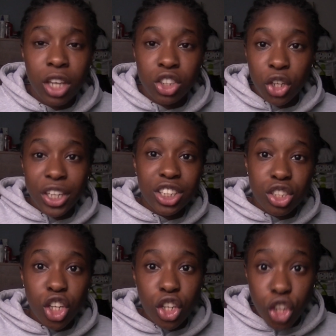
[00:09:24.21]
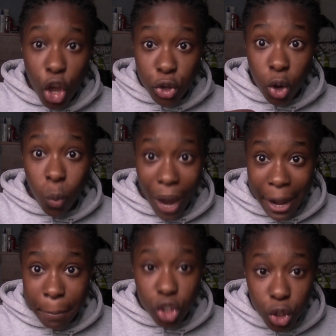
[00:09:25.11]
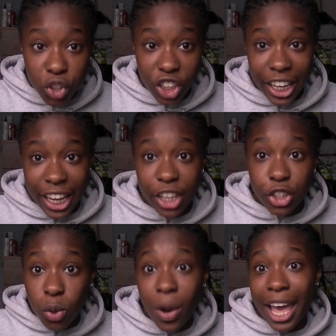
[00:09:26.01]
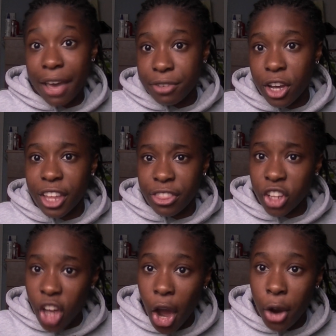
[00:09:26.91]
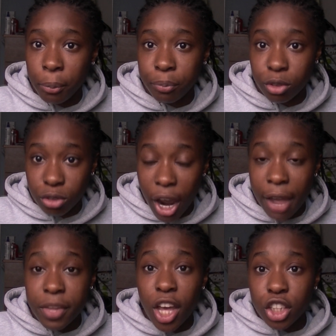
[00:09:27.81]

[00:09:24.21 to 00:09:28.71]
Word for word: So you need to know your weight. Usually, you are heavier than the girl right?